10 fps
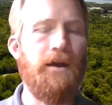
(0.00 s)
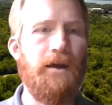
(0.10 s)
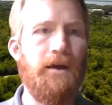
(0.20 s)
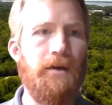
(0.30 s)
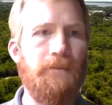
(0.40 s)
A
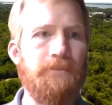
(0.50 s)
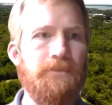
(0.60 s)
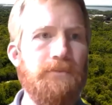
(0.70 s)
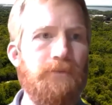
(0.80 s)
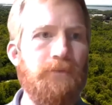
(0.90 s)
uh,
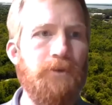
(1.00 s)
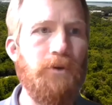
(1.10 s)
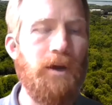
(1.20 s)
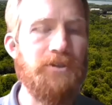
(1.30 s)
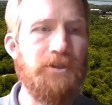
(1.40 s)
few
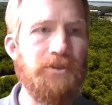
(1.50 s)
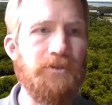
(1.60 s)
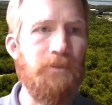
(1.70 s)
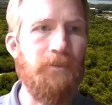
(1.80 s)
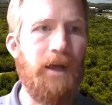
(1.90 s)
questions
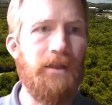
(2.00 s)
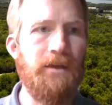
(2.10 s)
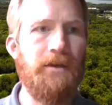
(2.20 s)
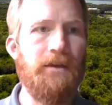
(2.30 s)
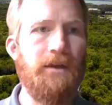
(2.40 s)
from
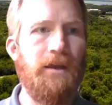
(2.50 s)
Ellen.